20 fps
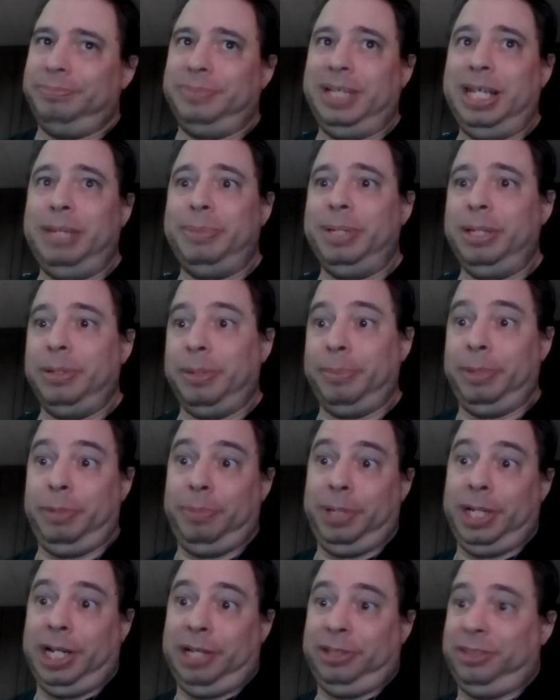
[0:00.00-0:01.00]
maybe, I
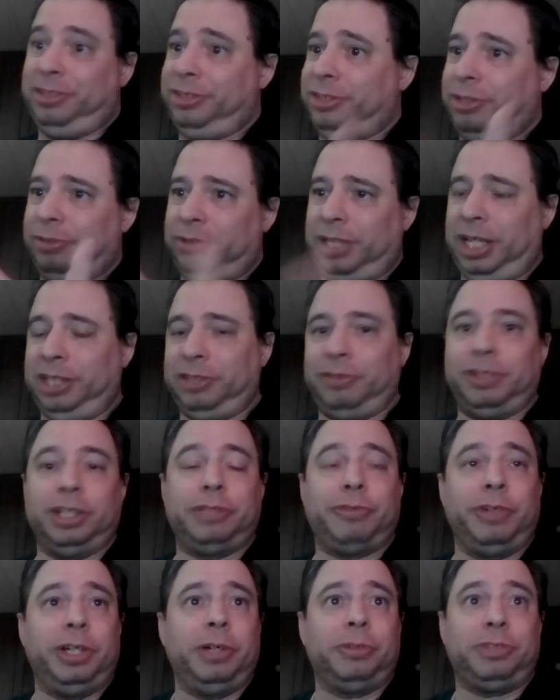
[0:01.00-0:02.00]
mean, we got, as of
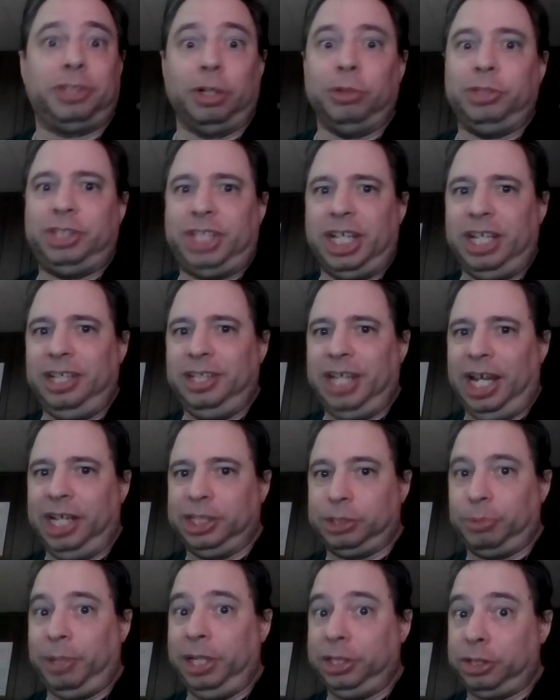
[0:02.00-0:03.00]
this video, 13
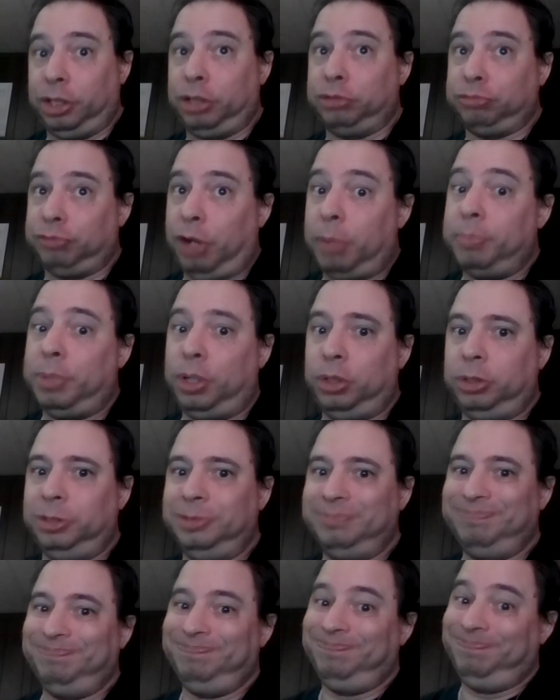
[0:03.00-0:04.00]
days away to the
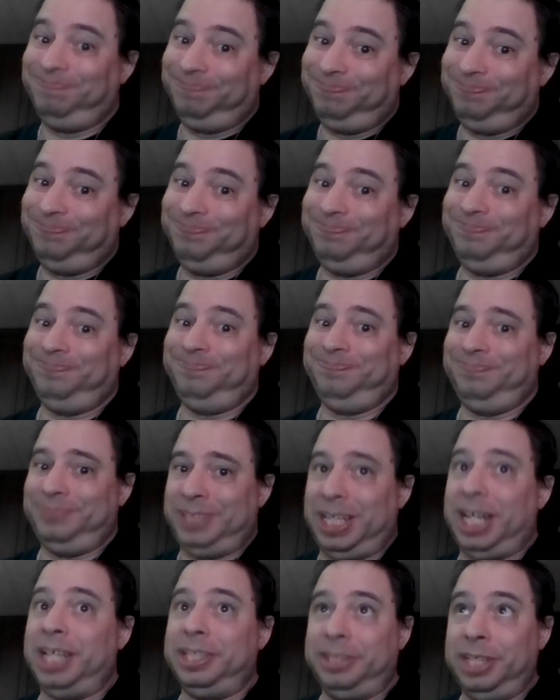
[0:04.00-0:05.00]
Rumble.
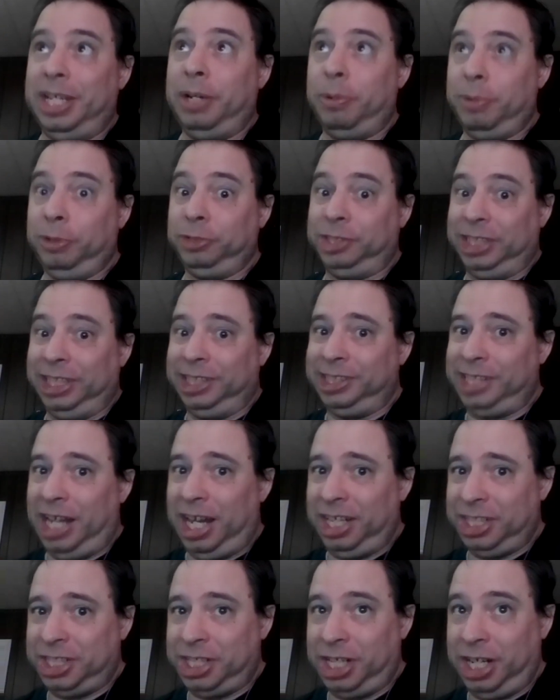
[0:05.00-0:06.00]
I think we'll see
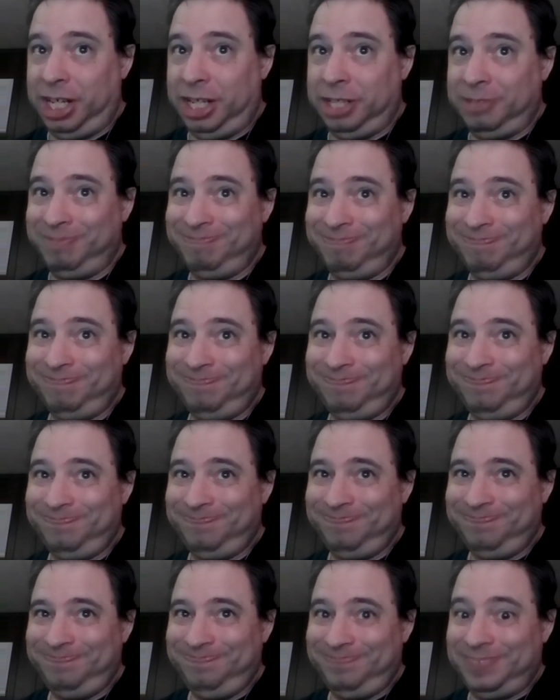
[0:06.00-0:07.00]
Sasha.
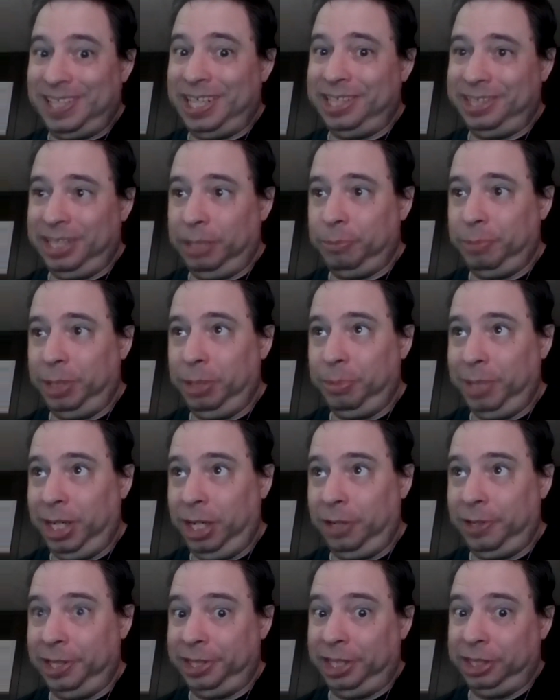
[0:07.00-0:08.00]
I think we
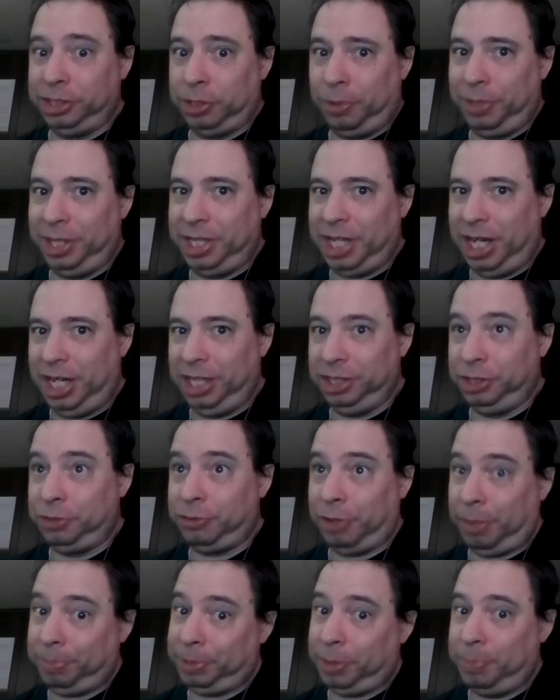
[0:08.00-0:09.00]
will. I think Tony Khan
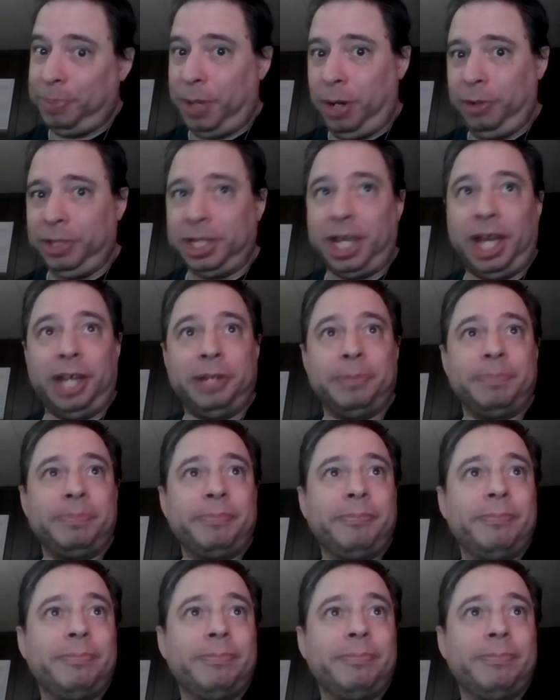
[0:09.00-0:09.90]
dropped the ball again.